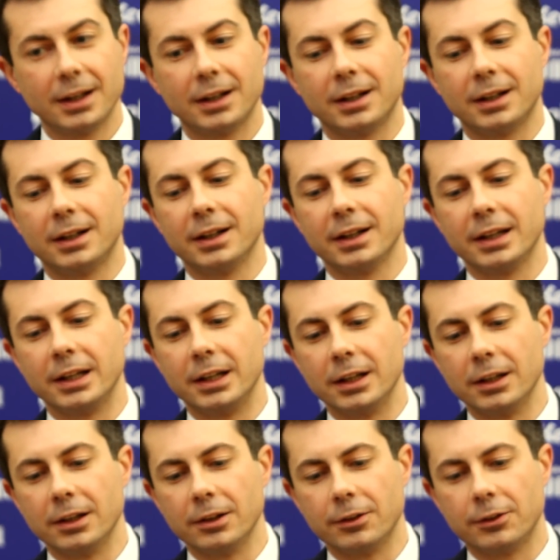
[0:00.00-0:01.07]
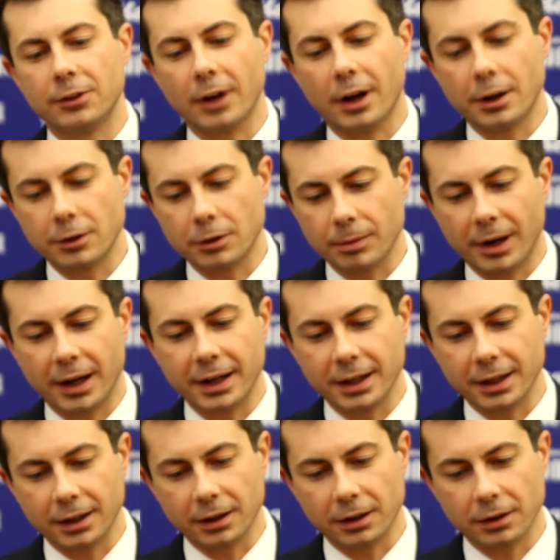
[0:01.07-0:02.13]
It is
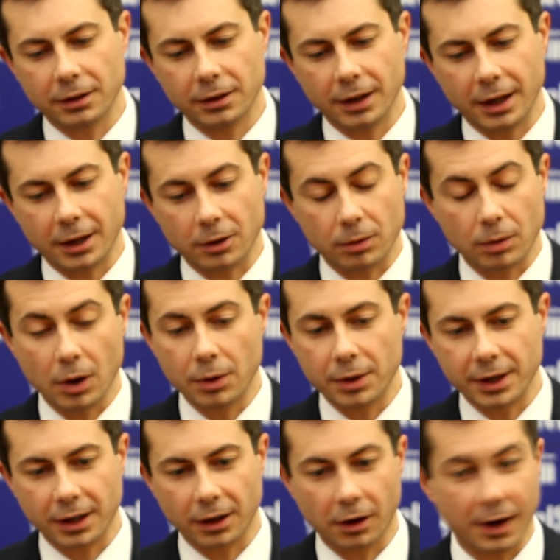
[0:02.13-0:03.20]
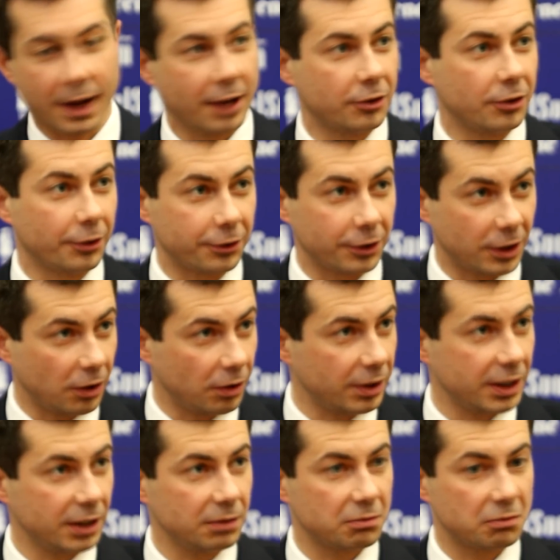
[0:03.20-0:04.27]
undermining and eroding our national
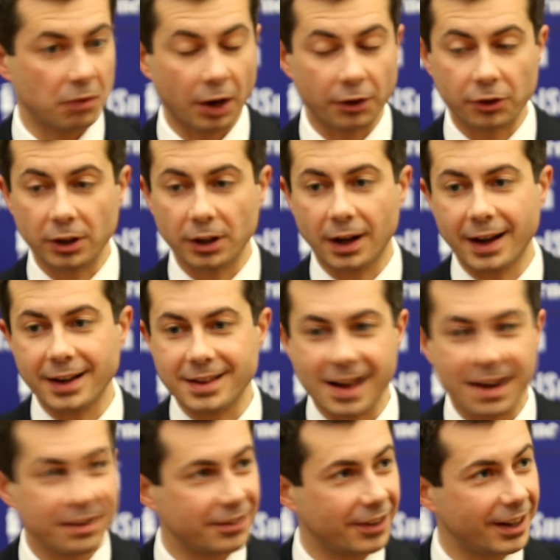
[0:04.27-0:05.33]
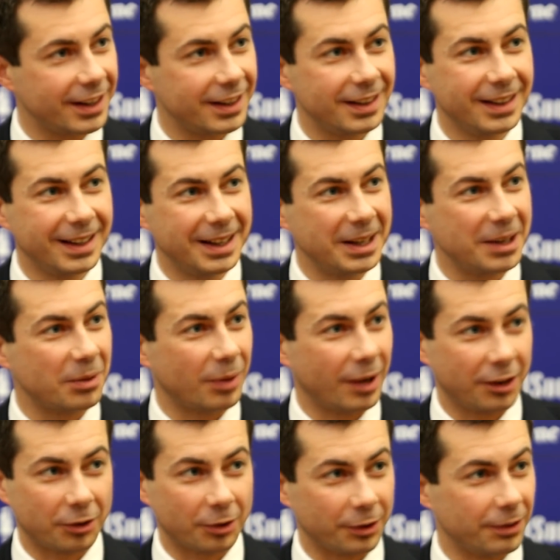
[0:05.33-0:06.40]
security. Russia identified
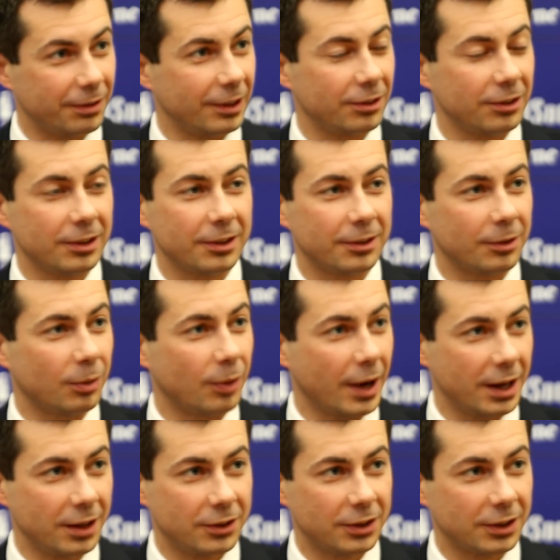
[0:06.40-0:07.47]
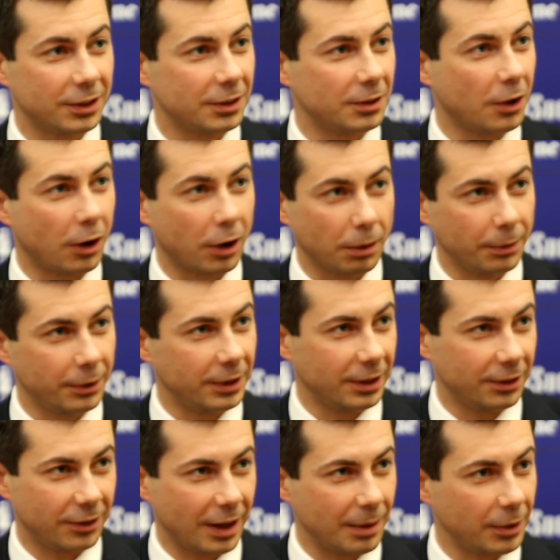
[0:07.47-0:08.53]
racial division as a way to harm and
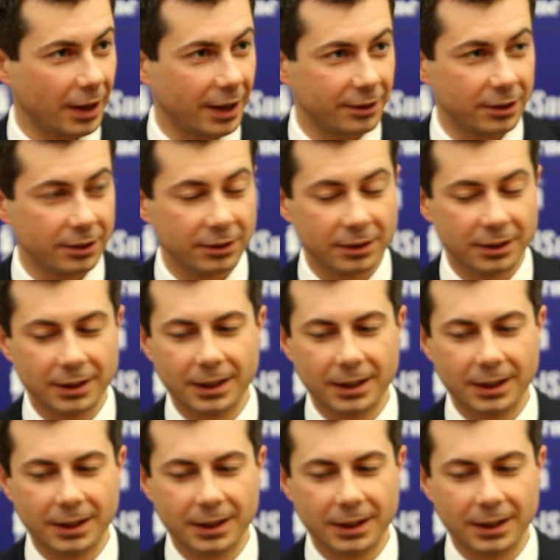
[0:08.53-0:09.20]
destabilize us.